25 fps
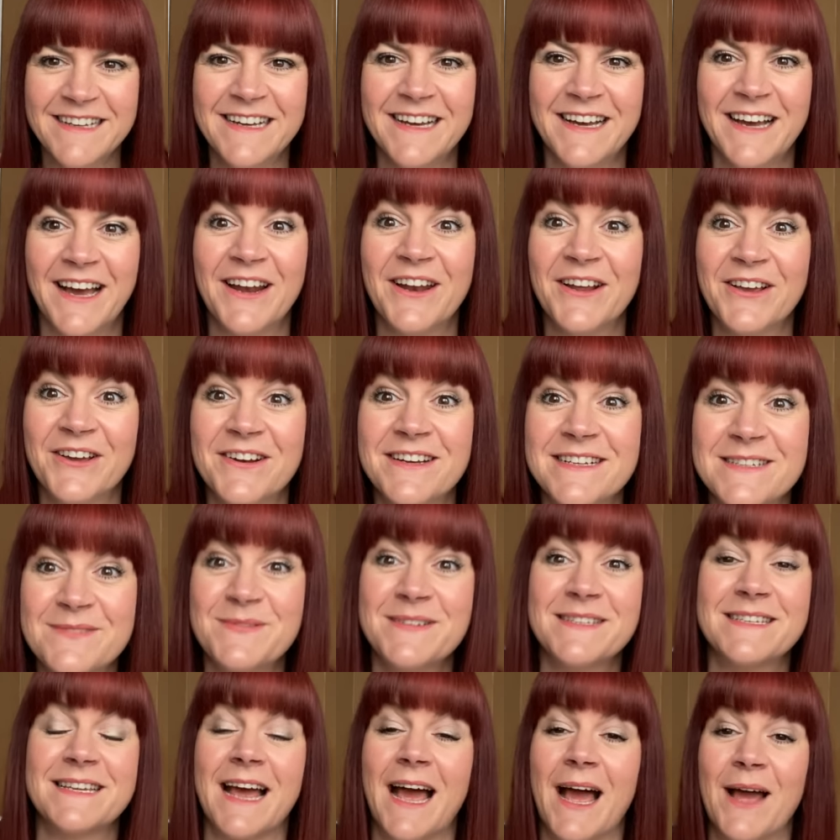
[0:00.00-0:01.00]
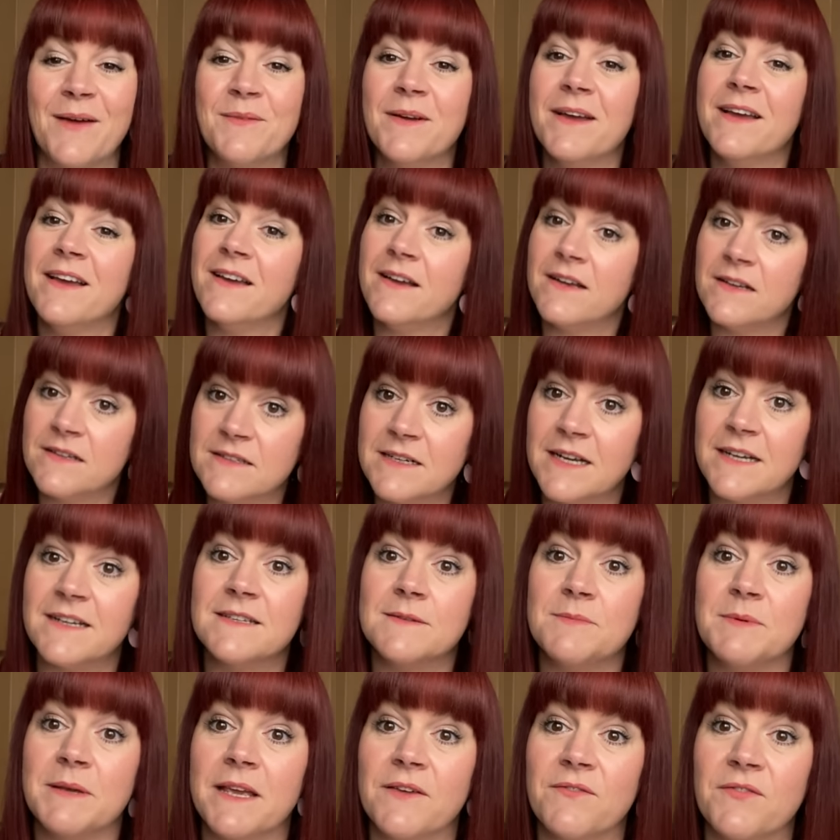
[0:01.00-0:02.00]
And at Christmas time, it's nice to
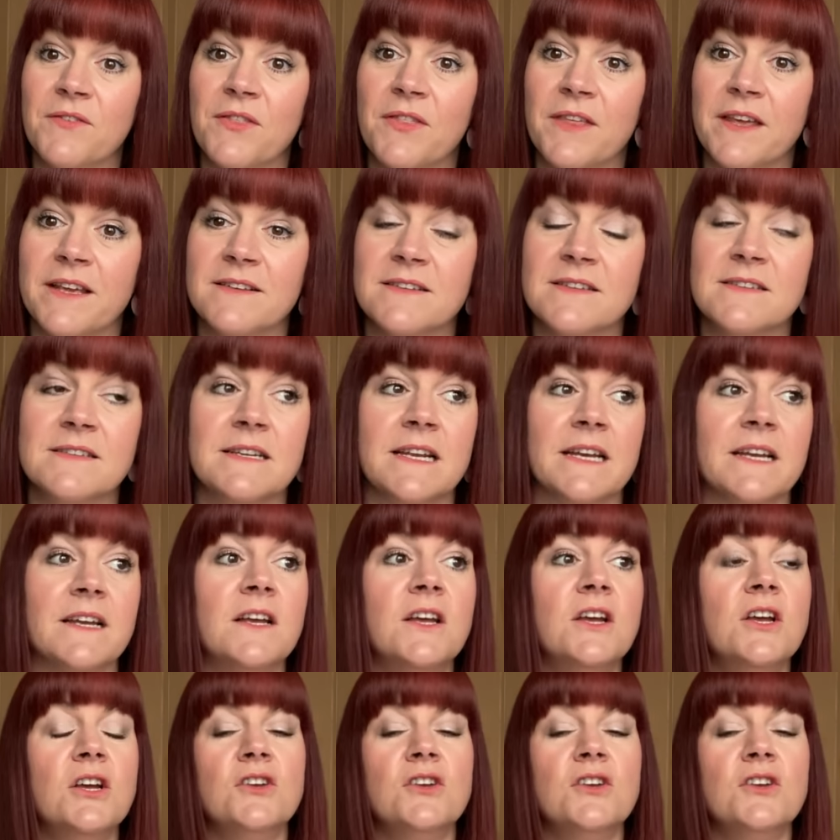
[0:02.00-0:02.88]
be given things, isn't it?